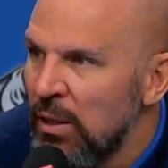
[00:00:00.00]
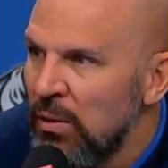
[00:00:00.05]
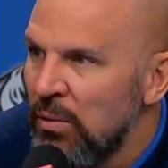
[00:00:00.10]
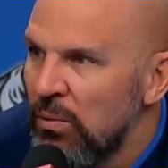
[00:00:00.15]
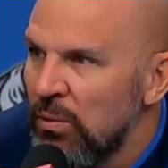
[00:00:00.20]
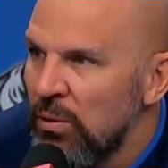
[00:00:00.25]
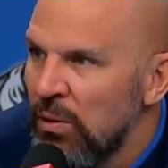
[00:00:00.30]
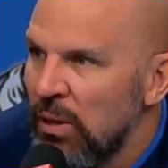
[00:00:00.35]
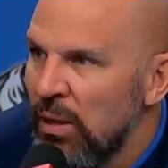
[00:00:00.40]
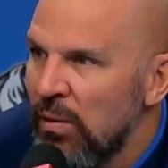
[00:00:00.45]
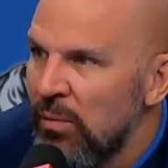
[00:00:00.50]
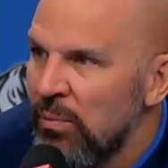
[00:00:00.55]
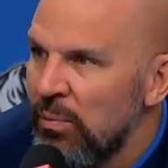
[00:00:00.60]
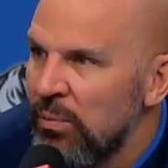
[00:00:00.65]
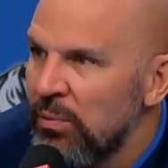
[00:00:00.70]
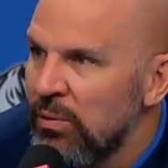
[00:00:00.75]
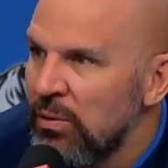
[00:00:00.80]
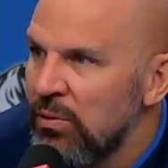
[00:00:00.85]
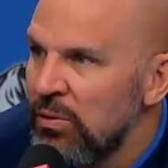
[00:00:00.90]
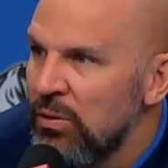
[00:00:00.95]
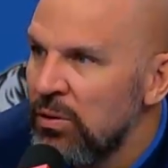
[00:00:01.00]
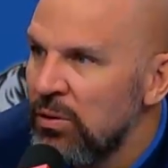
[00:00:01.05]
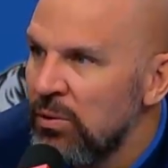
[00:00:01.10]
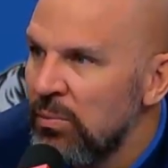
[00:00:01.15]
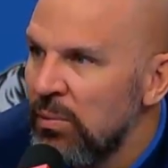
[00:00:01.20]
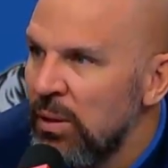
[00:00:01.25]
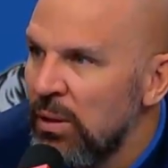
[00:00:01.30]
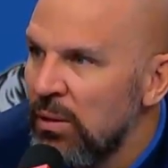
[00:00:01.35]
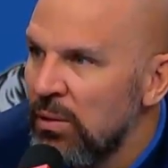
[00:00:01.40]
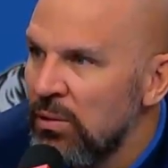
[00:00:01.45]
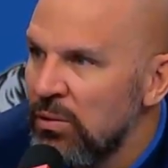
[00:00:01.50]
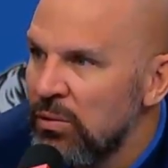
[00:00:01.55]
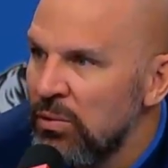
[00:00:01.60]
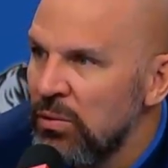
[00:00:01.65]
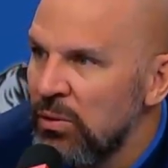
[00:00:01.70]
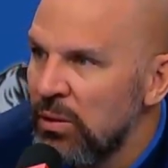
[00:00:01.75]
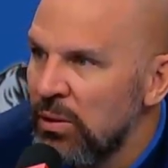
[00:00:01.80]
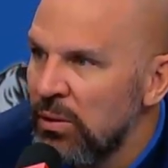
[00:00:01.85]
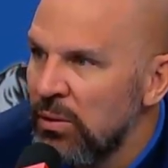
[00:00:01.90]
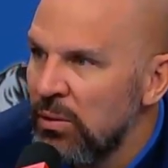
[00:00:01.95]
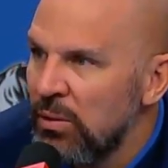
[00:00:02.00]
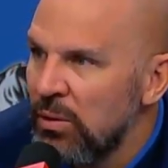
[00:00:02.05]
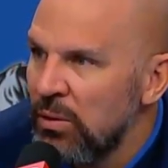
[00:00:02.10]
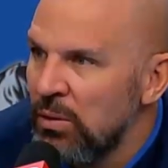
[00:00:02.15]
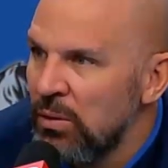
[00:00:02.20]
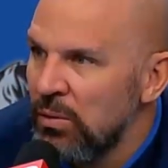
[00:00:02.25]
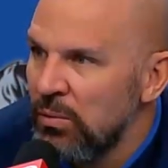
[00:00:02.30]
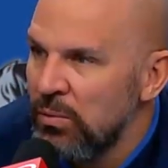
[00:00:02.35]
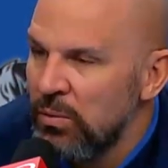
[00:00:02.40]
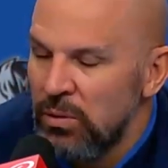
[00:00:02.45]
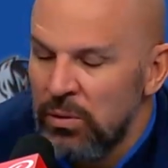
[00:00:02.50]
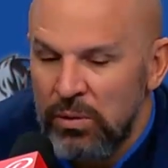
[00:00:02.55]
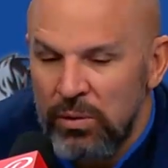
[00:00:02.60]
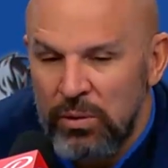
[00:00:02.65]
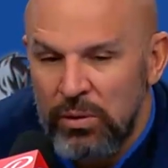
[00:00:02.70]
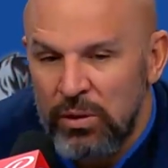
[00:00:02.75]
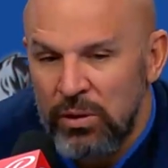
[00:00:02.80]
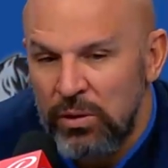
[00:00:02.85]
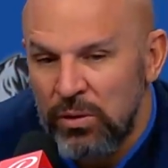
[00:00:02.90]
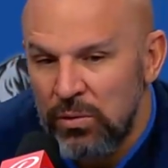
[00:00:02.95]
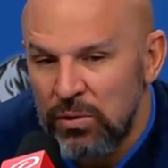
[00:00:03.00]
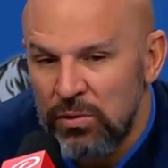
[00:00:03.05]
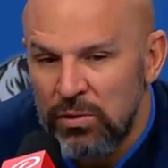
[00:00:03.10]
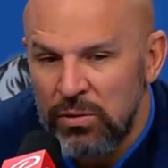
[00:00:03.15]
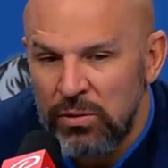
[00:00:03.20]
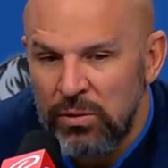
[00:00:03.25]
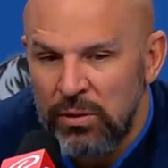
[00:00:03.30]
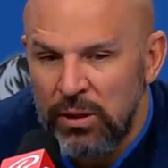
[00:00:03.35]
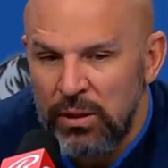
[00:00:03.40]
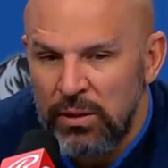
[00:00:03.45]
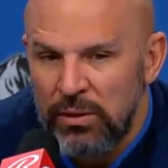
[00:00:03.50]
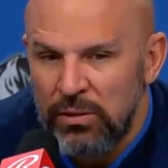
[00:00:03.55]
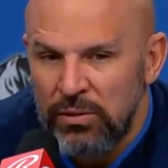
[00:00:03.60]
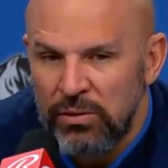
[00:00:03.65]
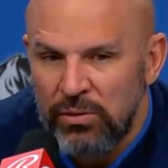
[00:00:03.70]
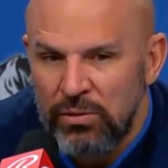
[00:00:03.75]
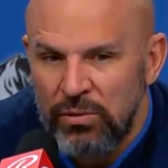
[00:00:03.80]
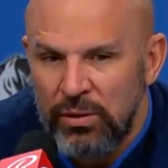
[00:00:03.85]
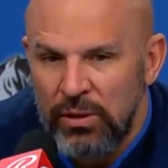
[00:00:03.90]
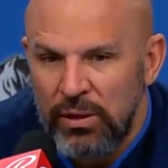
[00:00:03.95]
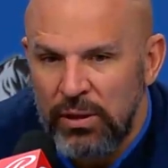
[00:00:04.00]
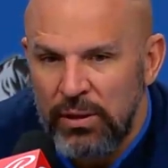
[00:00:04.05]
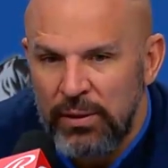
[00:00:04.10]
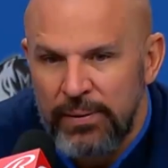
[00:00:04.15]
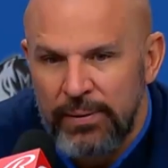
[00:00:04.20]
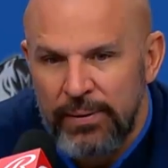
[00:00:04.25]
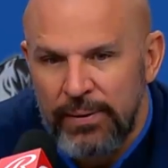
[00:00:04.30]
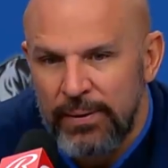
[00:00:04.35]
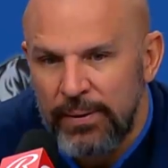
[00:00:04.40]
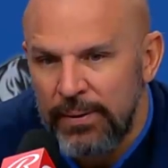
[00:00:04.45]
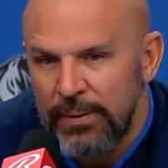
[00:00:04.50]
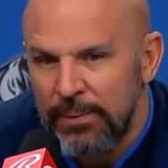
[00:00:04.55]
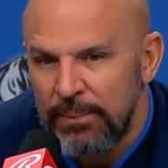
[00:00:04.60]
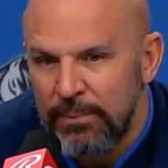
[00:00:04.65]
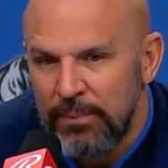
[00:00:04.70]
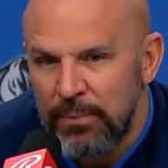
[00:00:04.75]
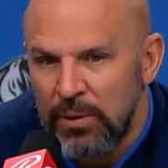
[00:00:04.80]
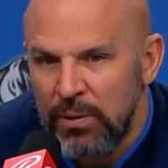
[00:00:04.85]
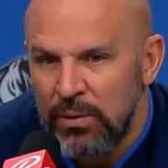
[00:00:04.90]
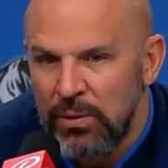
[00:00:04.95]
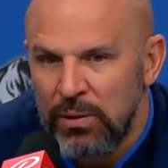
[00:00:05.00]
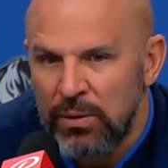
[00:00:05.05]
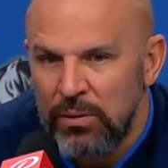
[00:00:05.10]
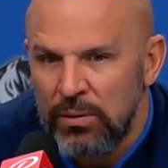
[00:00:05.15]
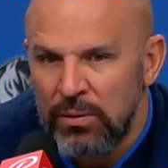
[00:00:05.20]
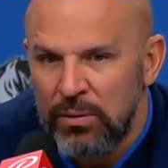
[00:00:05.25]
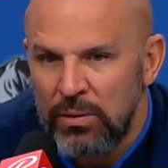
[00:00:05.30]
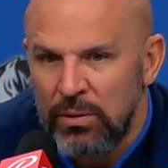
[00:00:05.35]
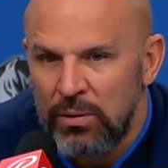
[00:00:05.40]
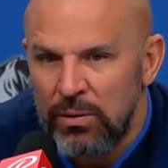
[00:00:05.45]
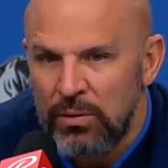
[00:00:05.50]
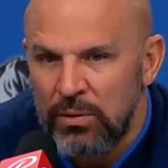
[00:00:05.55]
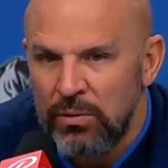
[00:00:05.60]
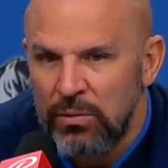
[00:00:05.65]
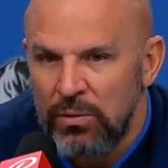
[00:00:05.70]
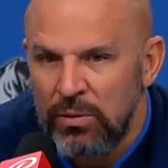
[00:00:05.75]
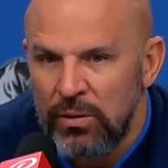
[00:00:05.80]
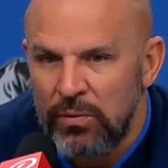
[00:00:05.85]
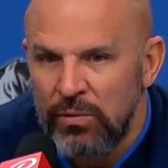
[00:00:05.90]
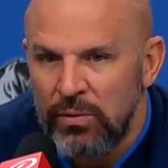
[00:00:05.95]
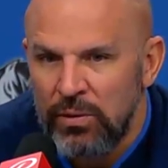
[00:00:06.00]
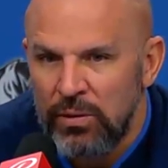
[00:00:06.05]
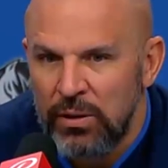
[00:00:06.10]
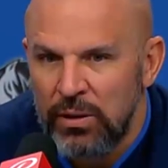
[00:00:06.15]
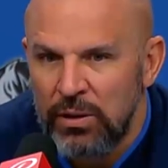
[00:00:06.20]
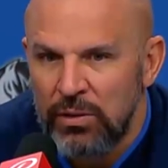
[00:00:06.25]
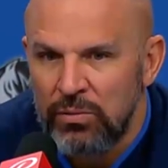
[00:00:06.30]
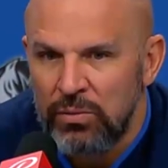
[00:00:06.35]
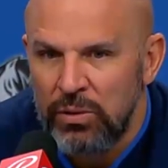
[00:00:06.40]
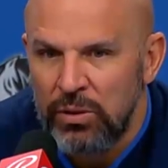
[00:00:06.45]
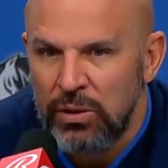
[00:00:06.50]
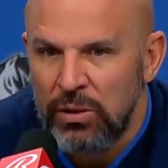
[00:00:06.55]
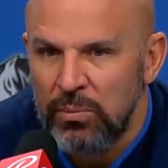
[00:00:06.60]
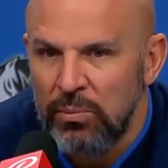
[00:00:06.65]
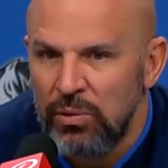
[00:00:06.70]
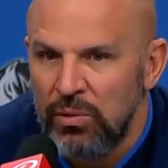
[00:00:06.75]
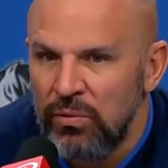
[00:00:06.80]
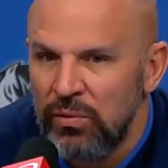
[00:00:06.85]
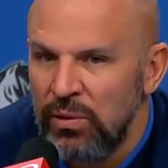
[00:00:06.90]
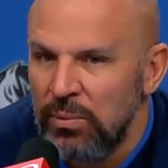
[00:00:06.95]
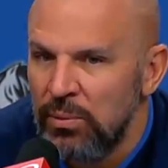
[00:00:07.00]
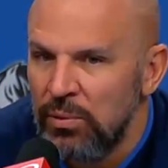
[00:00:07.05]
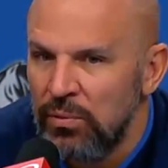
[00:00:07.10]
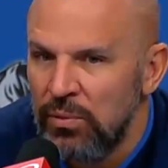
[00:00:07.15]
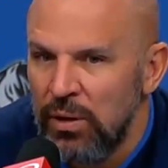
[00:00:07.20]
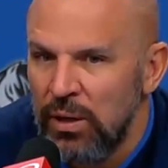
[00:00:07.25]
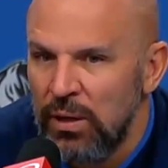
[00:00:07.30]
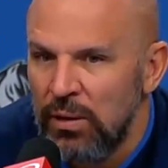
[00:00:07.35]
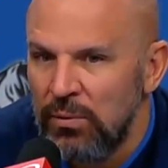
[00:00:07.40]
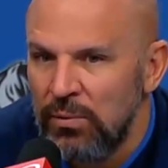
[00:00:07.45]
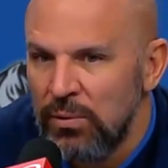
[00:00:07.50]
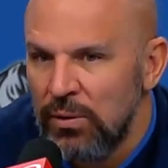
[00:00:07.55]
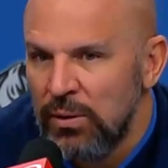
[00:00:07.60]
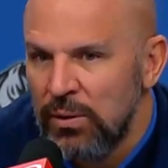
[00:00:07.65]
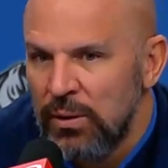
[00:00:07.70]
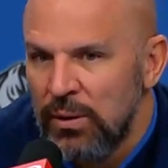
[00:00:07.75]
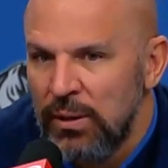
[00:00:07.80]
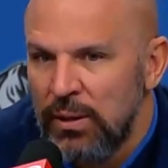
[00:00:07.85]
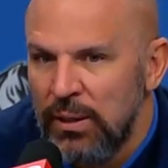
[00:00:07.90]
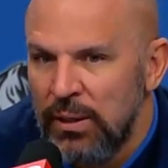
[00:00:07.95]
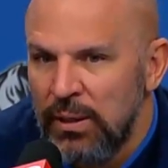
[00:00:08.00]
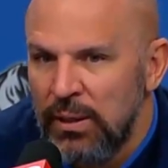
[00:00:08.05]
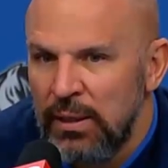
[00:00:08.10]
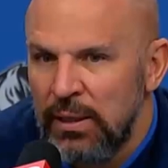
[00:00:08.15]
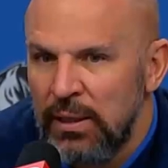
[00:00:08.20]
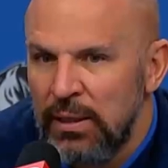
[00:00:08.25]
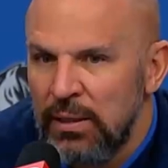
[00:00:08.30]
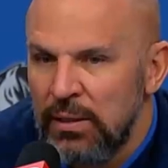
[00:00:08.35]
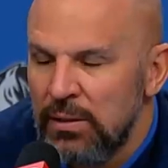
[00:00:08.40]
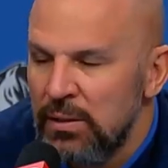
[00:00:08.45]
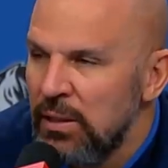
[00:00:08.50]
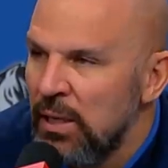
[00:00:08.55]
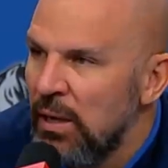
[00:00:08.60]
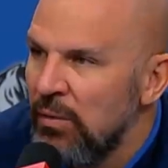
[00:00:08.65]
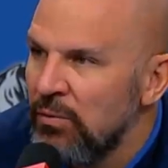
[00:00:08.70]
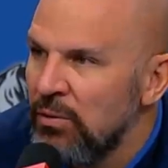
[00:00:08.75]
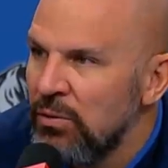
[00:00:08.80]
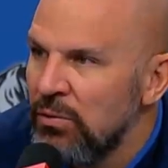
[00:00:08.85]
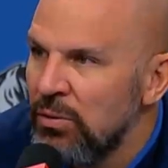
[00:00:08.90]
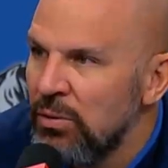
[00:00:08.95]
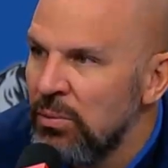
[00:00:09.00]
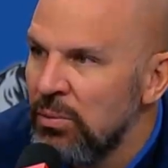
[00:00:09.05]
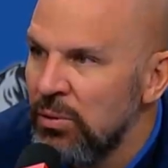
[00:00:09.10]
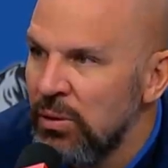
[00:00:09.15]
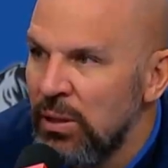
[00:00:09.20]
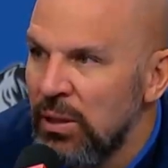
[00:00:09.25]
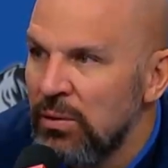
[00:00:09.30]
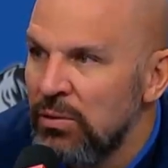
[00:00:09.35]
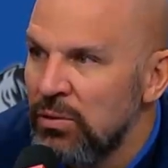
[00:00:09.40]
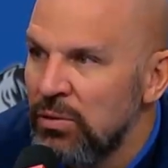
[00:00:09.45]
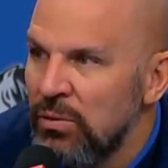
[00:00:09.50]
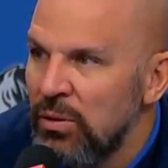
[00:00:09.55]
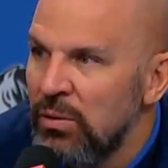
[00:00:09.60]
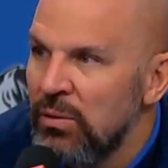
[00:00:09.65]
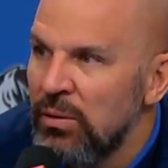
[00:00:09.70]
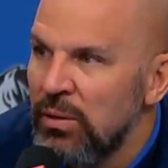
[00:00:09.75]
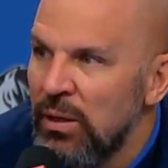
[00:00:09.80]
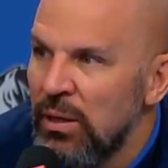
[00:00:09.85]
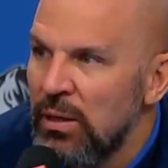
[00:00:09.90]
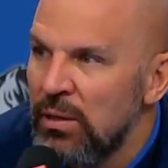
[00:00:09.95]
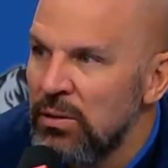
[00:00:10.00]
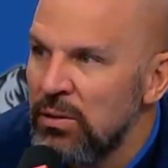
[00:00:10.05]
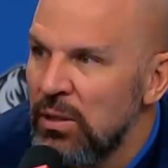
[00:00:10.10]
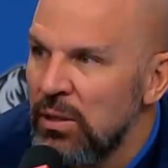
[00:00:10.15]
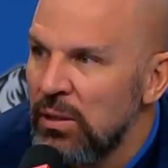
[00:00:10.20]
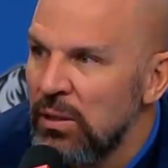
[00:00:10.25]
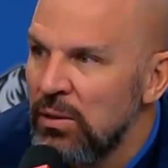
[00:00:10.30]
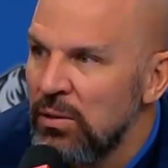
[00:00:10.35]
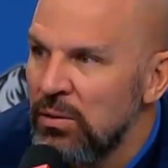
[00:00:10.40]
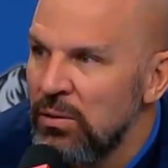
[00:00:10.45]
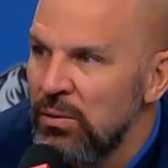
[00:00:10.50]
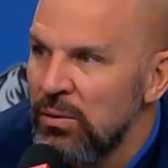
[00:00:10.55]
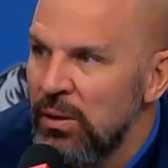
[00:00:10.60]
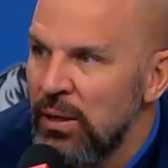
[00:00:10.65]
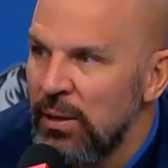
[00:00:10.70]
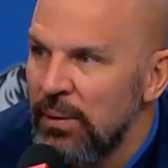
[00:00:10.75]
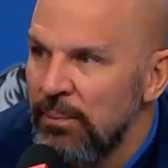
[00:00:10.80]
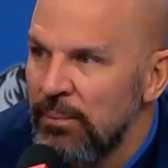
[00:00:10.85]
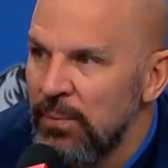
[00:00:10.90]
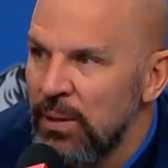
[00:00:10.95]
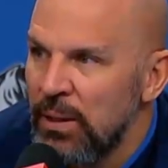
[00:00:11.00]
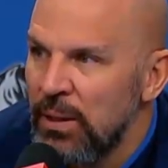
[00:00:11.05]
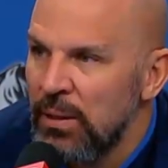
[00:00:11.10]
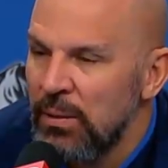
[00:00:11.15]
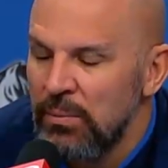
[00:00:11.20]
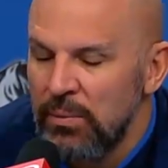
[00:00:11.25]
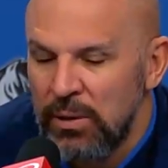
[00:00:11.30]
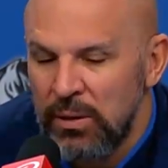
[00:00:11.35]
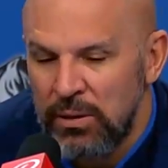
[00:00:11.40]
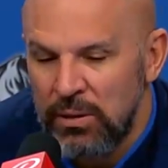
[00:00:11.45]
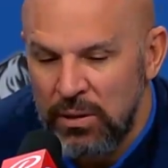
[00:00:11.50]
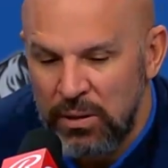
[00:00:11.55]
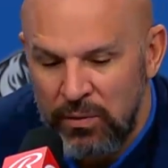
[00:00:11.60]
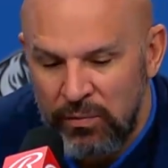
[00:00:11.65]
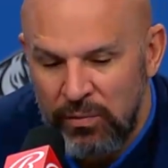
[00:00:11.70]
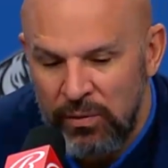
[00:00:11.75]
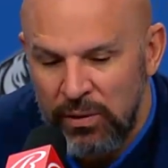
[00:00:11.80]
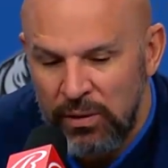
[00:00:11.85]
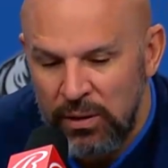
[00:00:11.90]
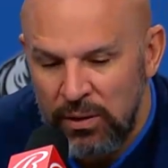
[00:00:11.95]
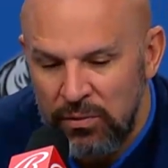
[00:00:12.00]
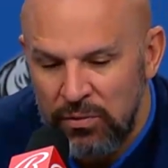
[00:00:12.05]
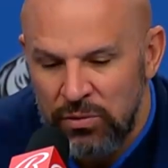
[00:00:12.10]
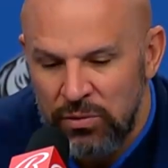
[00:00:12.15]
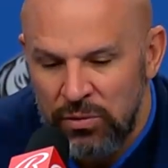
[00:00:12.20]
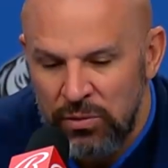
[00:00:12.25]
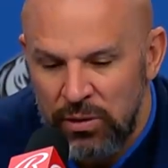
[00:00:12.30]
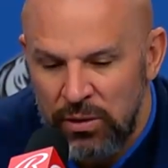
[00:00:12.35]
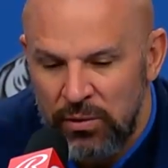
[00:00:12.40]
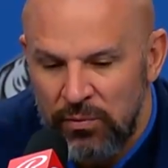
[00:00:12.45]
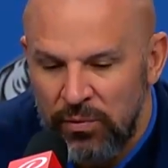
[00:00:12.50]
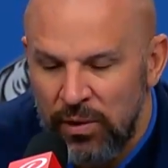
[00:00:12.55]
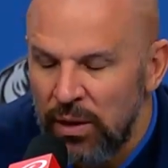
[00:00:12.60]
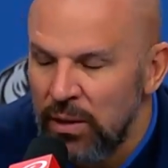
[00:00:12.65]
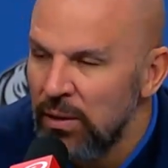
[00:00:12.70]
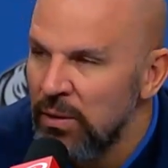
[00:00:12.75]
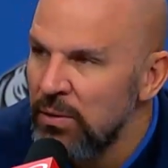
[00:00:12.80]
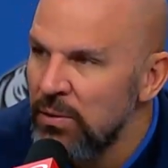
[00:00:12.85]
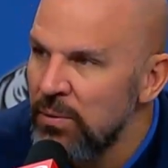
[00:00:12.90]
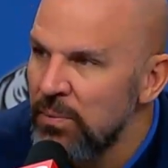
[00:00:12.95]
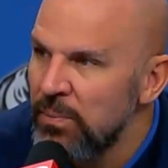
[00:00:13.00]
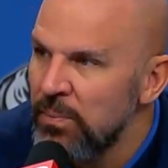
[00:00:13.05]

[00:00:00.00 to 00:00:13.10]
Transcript: when you have decision makers who can, you know, you can use Luka in the screen, you do different things where you can move him around where he doesn't have to dribble. You got two other guys that can do that. It definitely gives you the advantage.